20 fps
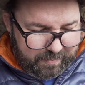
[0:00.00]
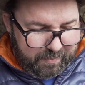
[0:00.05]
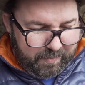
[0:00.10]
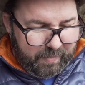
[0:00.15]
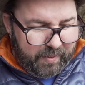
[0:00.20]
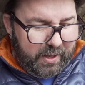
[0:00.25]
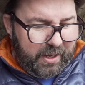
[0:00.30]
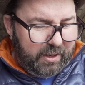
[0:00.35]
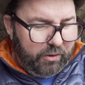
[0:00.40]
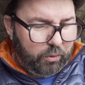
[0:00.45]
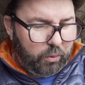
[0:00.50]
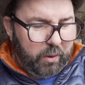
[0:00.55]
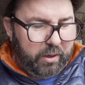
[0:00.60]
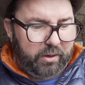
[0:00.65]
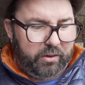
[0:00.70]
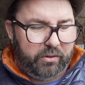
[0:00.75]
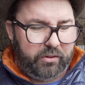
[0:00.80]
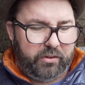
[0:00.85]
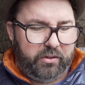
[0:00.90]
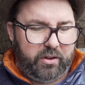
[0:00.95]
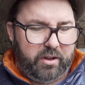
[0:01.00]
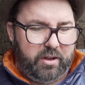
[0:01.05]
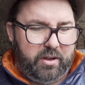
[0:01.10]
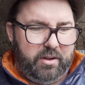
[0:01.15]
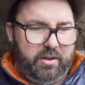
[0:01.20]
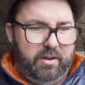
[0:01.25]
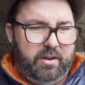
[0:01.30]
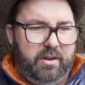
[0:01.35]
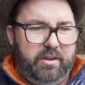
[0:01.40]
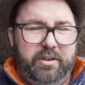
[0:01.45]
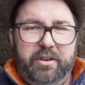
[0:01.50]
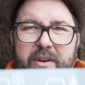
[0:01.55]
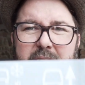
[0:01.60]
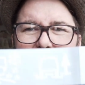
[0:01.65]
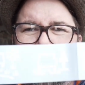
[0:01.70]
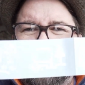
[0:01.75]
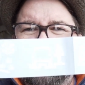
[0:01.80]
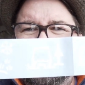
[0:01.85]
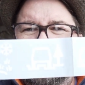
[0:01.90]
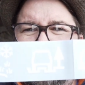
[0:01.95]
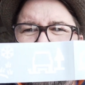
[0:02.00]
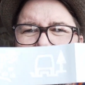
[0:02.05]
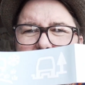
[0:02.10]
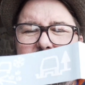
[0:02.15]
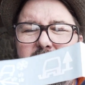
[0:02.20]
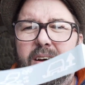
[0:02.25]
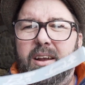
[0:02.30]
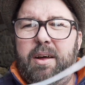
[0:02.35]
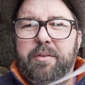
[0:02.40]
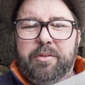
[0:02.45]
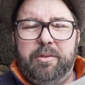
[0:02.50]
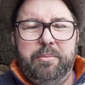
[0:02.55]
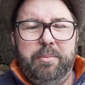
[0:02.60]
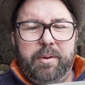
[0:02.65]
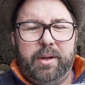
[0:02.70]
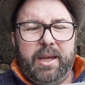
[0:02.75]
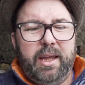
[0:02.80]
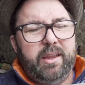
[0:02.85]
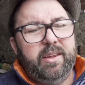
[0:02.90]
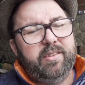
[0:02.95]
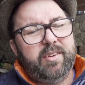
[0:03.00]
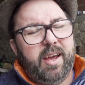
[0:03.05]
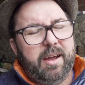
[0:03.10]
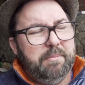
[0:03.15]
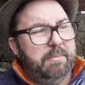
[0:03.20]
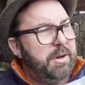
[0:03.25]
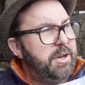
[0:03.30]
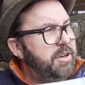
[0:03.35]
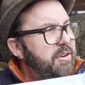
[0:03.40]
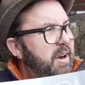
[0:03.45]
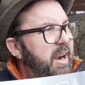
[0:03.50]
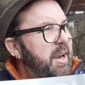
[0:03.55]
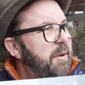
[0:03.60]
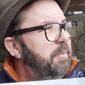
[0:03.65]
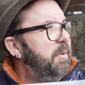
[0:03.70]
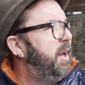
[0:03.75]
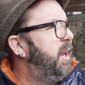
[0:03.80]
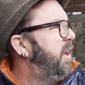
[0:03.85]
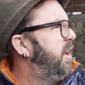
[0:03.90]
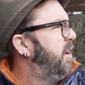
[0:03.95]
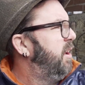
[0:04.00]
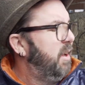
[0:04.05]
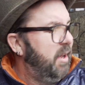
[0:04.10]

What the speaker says: These ones, I don't know how long they are. I'll have to get the tape measure out in a minute.